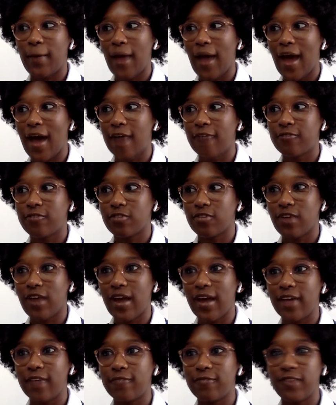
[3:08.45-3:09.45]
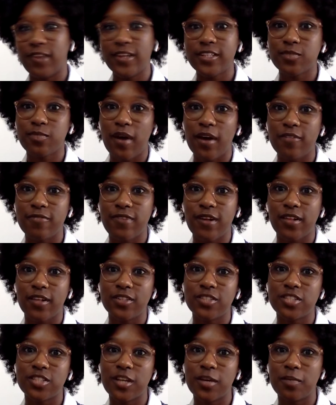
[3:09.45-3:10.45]
after I finish my
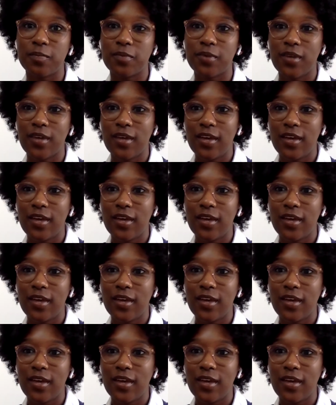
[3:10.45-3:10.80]
fellowship